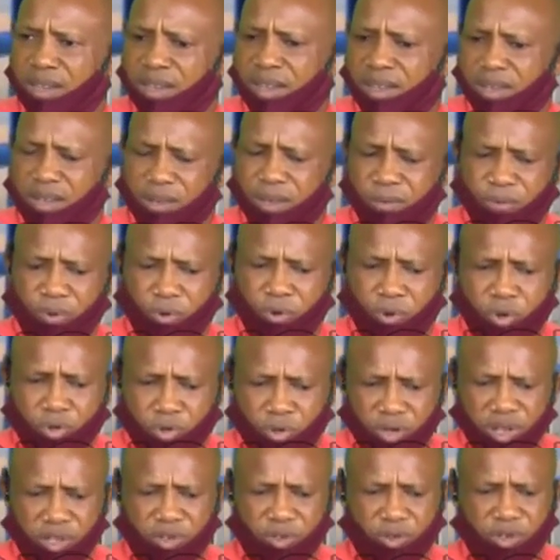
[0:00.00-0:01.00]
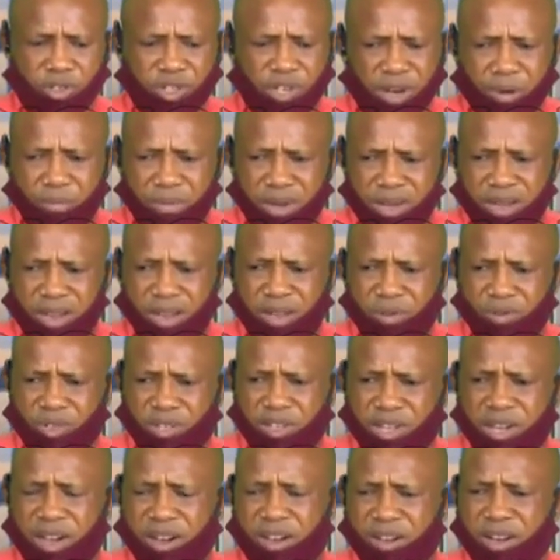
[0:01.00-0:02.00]
If you go to the social media, you
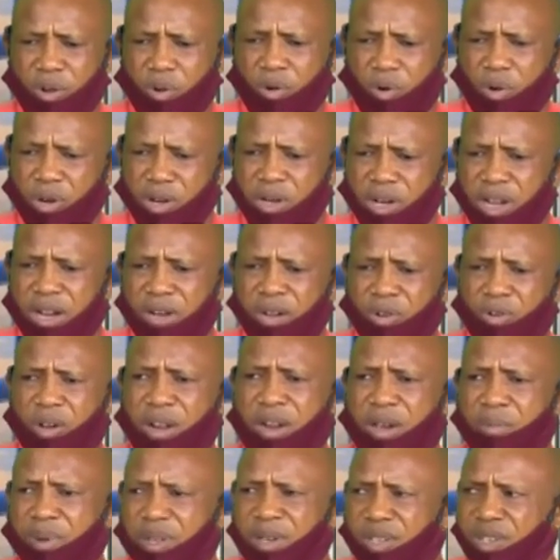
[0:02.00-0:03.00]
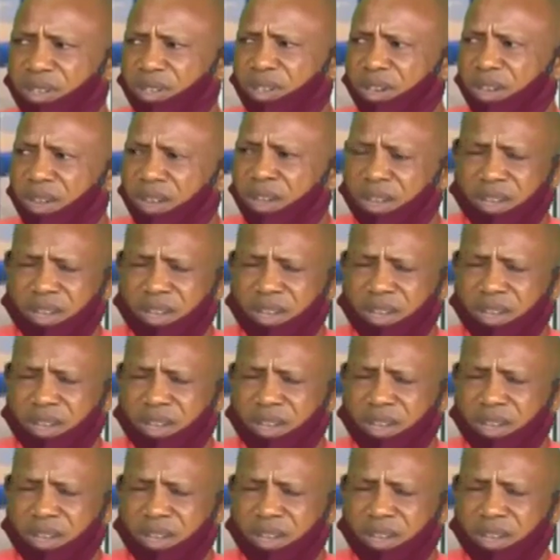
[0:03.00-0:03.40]
see how they run down the other person.